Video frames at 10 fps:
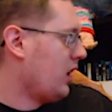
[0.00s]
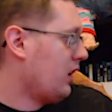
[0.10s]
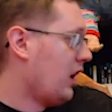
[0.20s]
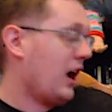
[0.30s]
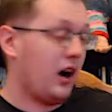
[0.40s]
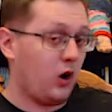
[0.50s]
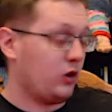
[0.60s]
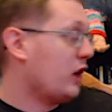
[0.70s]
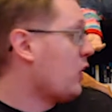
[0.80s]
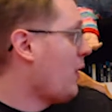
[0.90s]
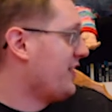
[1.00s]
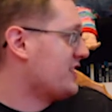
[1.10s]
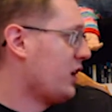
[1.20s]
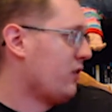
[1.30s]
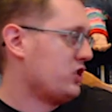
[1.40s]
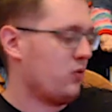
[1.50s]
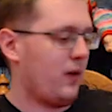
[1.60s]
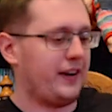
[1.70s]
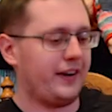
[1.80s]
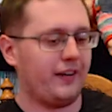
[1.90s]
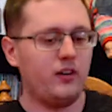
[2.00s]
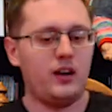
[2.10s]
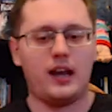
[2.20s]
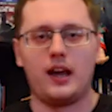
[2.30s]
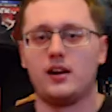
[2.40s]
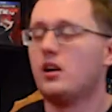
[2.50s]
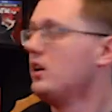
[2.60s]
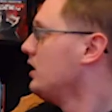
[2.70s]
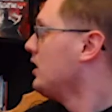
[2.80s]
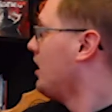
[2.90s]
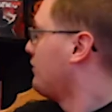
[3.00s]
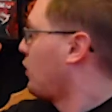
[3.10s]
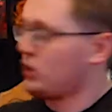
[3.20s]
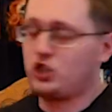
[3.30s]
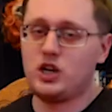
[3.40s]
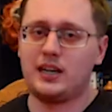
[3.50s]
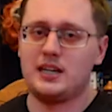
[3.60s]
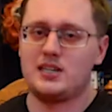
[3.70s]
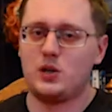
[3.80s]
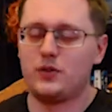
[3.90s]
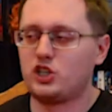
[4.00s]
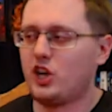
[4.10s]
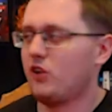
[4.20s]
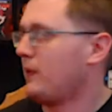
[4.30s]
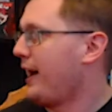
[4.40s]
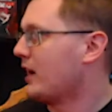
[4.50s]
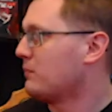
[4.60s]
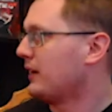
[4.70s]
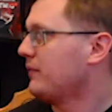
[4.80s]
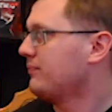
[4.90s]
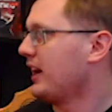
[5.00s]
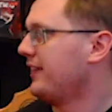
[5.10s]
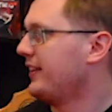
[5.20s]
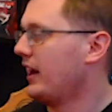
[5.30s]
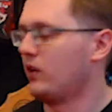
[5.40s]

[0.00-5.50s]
on the television right here. And of course, Chucky is still on the shelf behind me. And then